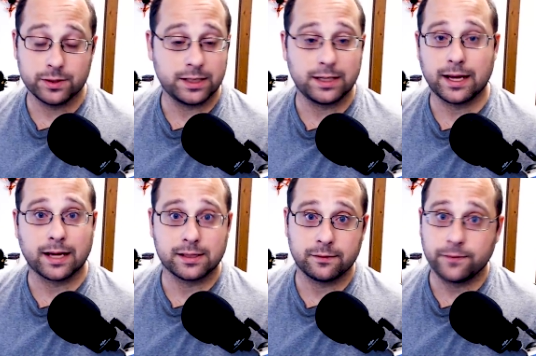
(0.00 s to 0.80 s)
didn't
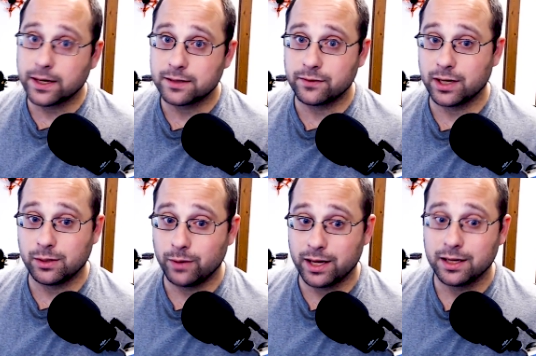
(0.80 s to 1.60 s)
act defective in any
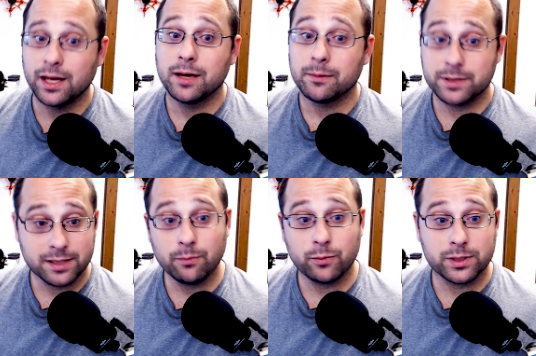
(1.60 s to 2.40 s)
way, but
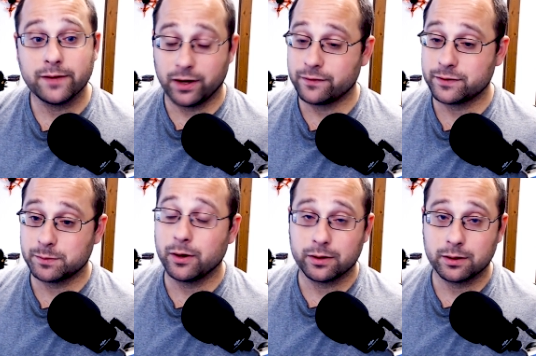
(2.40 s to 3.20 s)
something was giving off
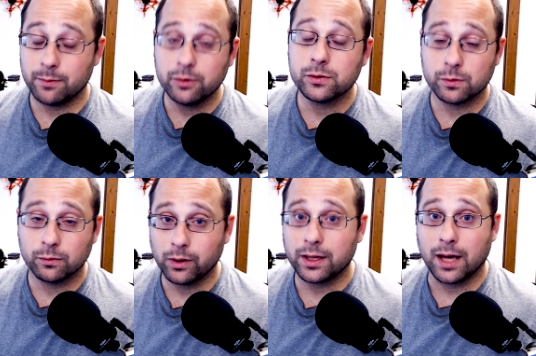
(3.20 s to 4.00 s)
smoke and the motors were
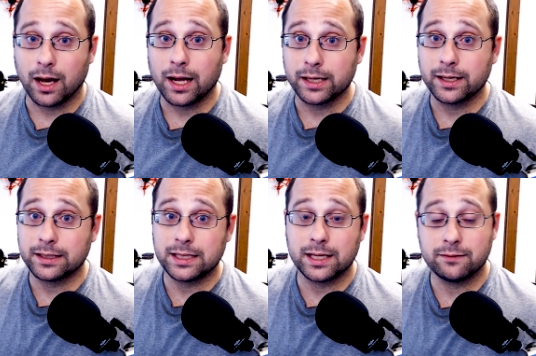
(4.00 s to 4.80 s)
really hot
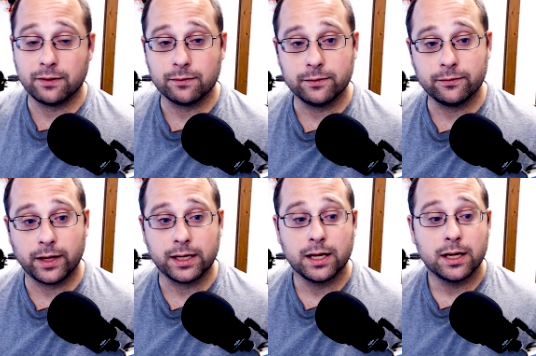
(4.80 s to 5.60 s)
at the end of every
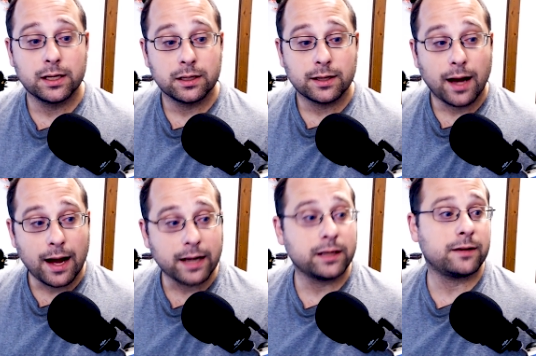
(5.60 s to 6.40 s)
flight.
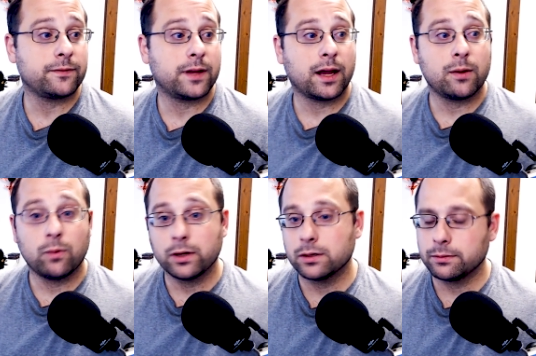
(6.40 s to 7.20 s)
Hot enough that I
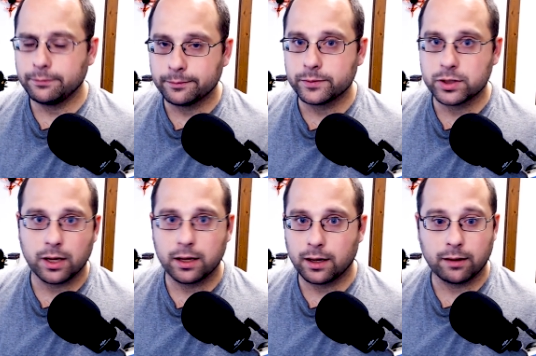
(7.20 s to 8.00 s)
wondered, hmm, should
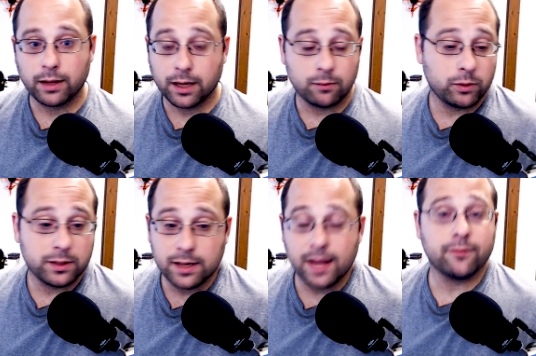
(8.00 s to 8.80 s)
I, I, like I would
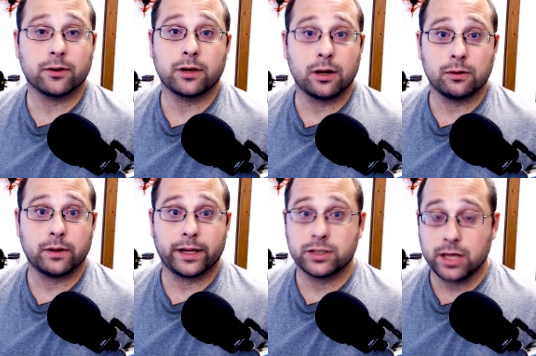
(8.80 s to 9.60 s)
never go
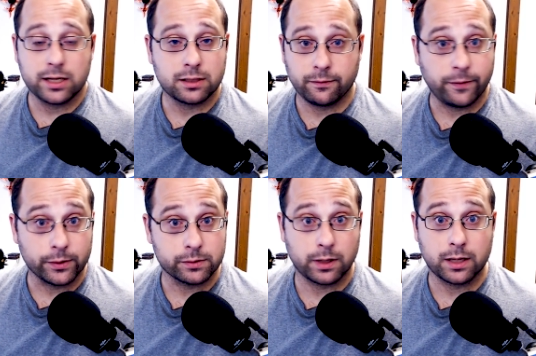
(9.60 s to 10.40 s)
and change the
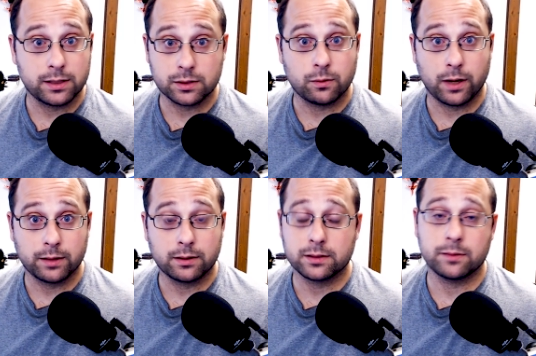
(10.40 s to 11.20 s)
filtering on this quad
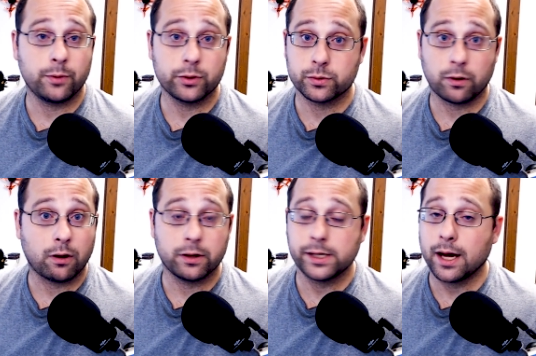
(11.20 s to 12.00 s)
because the motors were
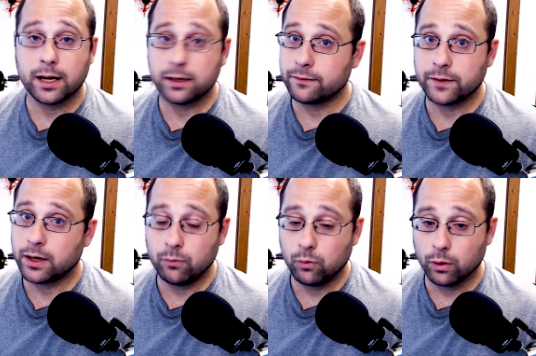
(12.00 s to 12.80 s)
already hot enough that
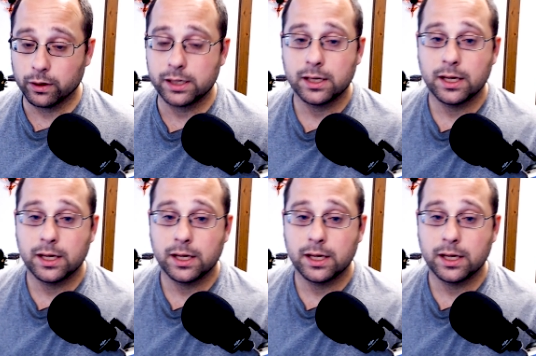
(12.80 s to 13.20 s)
I'm worried.